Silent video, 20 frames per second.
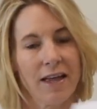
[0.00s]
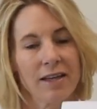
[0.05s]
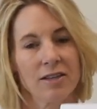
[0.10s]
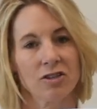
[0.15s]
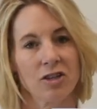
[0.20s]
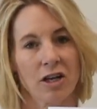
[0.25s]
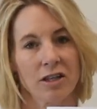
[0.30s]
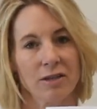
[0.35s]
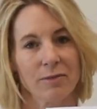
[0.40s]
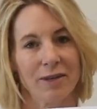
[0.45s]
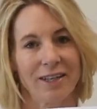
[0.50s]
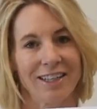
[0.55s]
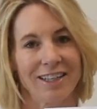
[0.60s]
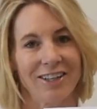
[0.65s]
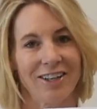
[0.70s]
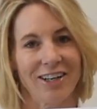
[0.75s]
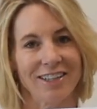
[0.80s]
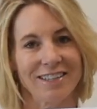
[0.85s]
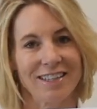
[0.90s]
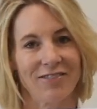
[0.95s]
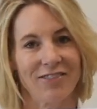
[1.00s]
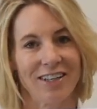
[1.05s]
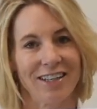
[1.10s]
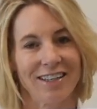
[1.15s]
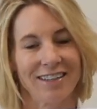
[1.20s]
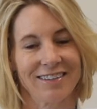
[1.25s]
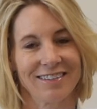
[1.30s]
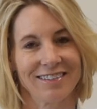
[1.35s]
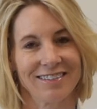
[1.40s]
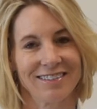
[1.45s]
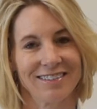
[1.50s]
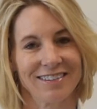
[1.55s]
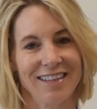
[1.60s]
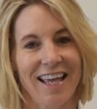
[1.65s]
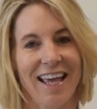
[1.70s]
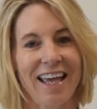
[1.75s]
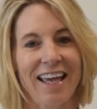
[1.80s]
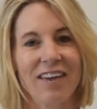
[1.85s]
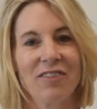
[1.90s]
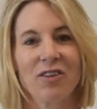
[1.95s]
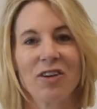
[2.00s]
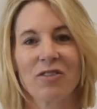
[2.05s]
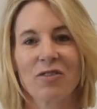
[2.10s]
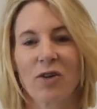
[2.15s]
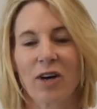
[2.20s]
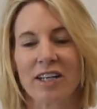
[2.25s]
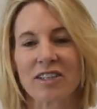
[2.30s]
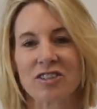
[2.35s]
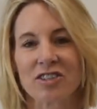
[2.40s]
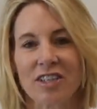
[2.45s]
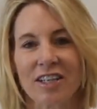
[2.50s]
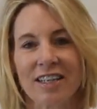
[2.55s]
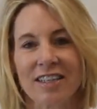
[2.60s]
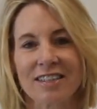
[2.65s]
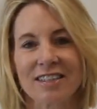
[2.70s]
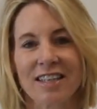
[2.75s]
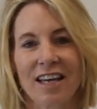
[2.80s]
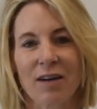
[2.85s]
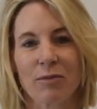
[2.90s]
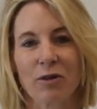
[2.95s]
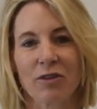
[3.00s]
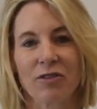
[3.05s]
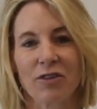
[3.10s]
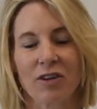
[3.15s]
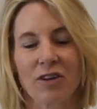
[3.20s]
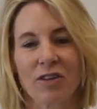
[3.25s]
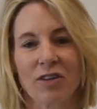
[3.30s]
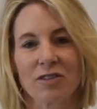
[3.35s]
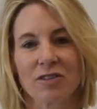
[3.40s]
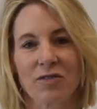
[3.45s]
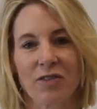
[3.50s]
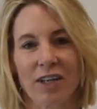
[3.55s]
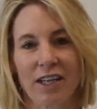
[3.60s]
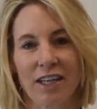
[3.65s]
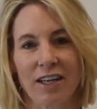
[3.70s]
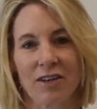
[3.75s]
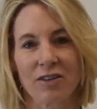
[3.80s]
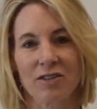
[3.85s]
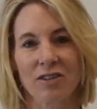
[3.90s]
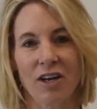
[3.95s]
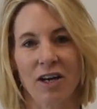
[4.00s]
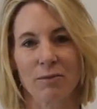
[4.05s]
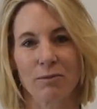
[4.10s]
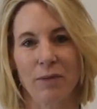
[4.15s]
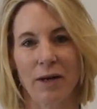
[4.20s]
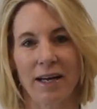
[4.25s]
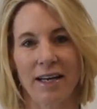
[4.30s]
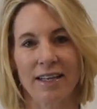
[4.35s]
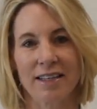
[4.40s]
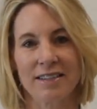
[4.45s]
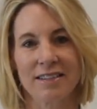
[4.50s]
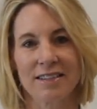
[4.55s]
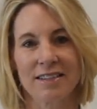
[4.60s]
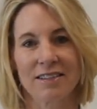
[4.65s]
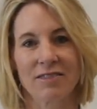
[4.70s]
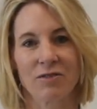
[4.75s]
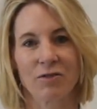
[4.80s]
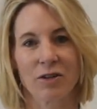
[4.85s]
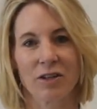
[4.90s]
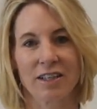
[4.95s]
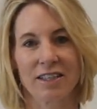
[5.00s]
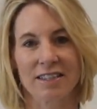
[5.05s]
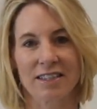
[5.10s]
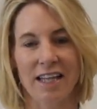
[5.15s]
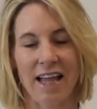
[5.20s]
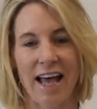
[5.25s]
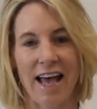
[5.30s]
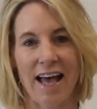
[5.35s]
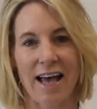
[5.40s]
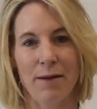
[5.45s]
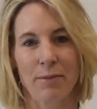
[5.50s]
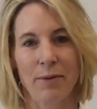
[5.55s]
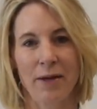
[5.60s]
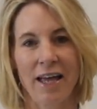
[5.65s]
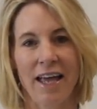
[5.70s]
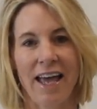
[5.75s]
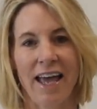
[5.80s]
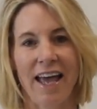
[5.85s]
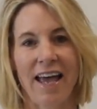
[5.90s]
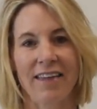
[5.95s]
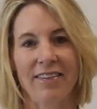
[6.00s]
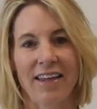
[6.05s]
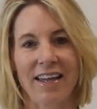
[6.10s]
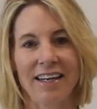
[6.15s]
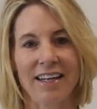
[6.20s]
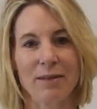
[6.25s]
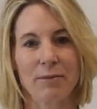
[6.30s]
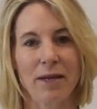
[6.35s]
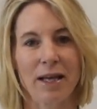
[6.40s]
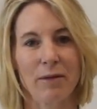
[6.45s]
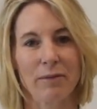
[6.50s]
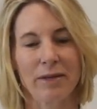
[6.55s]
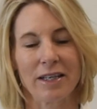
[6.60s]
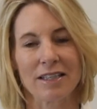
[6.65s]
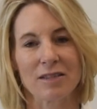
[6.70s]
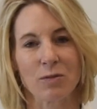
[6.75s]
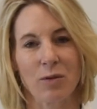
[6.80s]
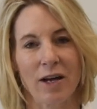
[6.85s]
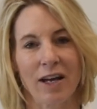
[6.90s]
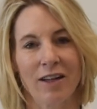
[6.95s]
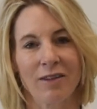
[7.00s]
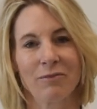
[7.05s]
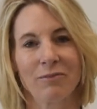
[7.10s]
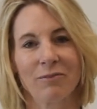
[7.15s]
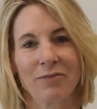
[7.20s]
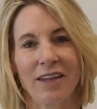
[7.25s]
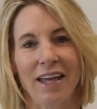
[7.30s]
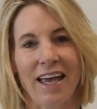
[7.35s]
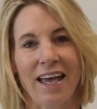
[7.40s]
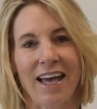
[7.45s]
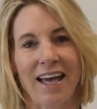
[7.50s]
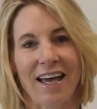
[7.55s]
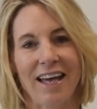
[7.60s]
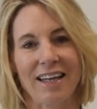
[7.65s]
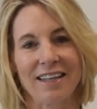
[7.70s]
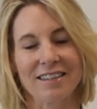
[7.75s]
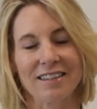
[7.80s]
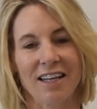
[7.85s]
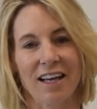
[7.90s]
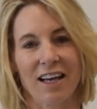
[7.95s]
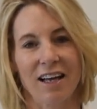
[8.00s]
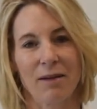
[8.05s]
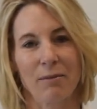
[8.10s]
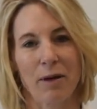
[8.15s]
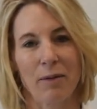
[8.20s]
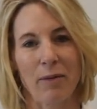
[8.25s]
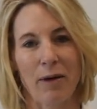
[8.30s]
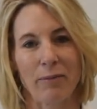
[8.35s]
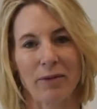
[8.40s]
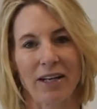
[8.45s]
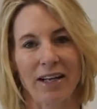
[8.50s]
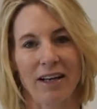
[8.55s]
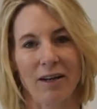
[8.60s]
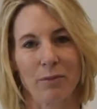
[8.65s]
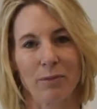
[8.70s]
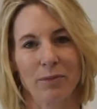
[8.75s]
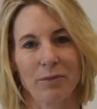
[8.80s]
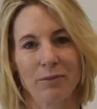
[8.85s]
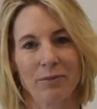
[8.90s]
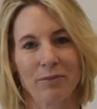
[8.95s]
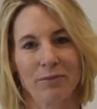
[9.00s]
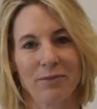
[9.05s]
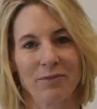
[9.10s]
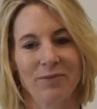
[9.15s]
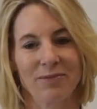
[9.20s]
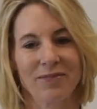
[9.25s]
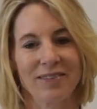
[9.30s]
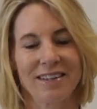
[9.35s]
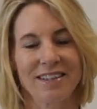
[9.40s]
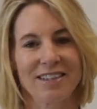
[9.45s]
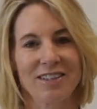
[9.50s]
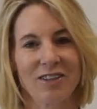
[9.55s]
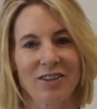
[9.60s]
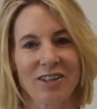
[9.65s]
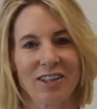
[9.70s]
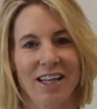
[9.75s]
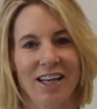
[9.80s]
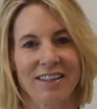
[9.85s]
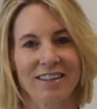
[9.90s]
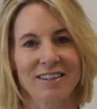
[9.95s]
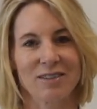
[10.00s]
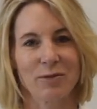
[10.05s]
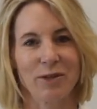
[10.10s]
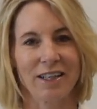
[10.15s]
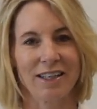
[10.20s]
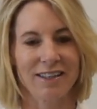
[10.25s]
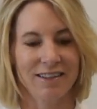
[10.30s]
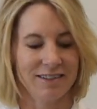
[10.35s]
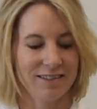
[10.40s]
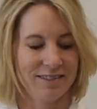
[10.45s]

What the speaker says: documenting your activity. If you have questions, refer to those videos on Buzz for this lab, and then email me as well, and I'm happy to help. So good luck this week.